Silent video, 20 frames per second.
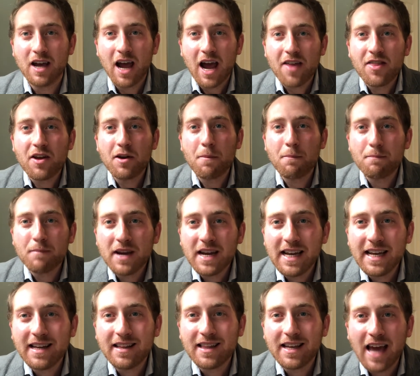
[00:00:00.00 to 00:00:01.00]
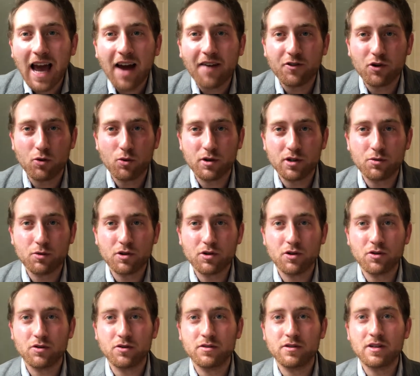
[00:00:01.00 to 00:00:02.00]
And then immediately afterwards, we're
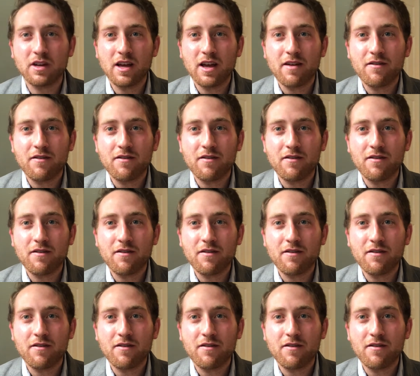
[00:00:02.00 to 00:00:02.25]
told,